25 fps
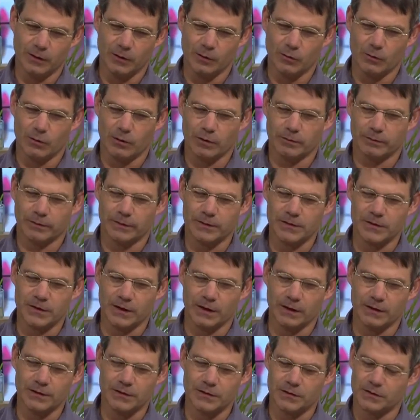Or if it
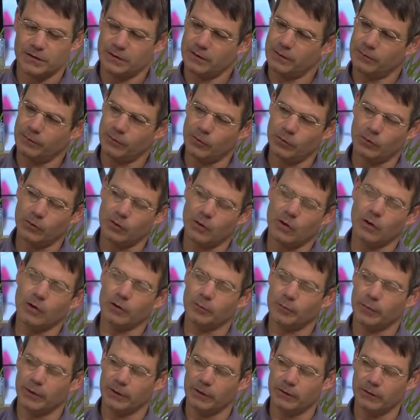sinks, the fuel
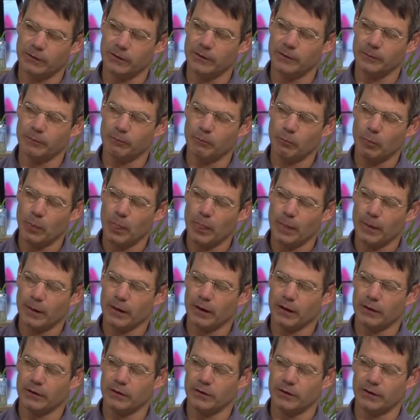can't be good. A
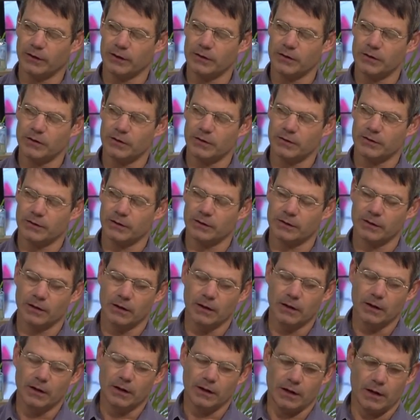foolproof and test.
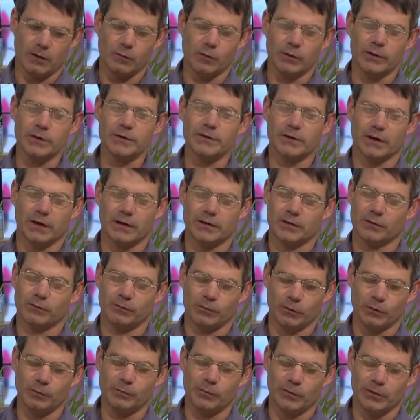Now, I wouldn't say it's a
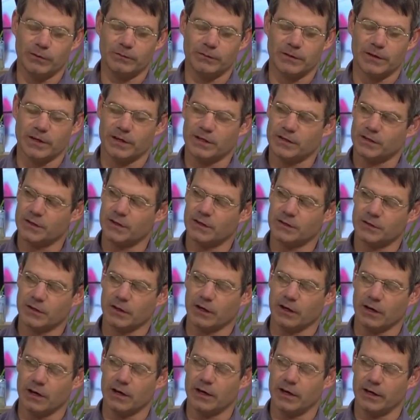foolproof well, well, well, test. It's
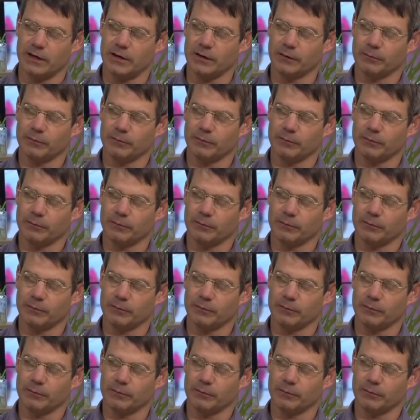a guide.